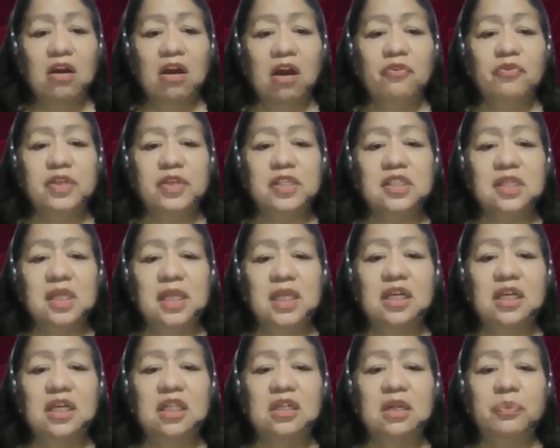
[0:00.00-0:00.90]
of his
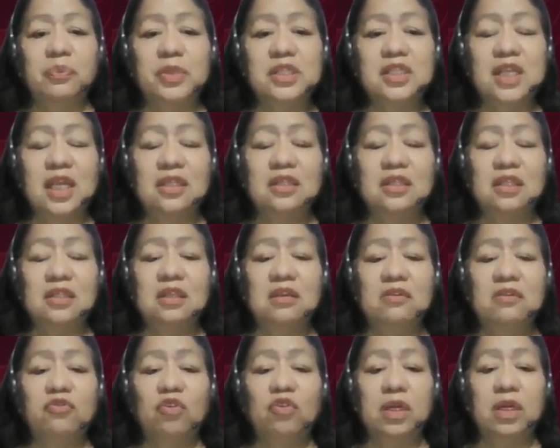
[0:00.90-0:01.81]
legal
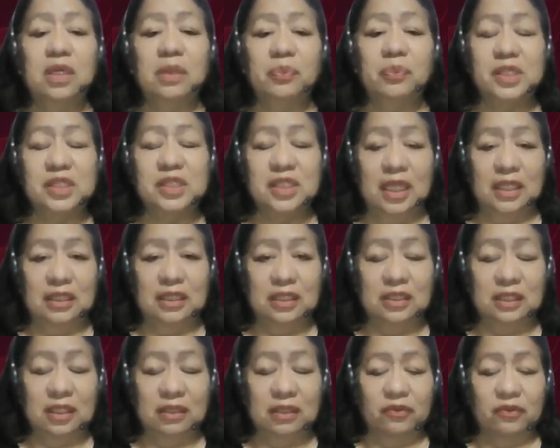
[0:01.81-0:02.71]
representative or
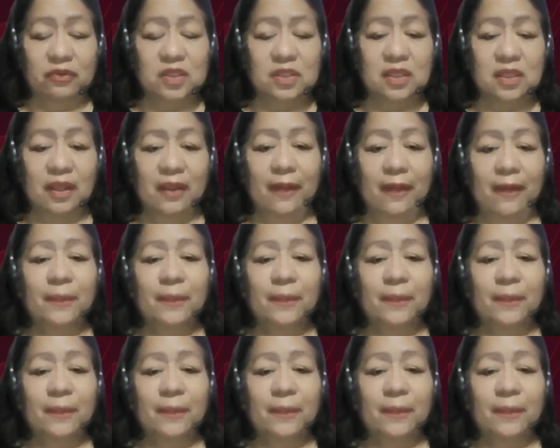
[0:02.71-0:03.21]
representatives.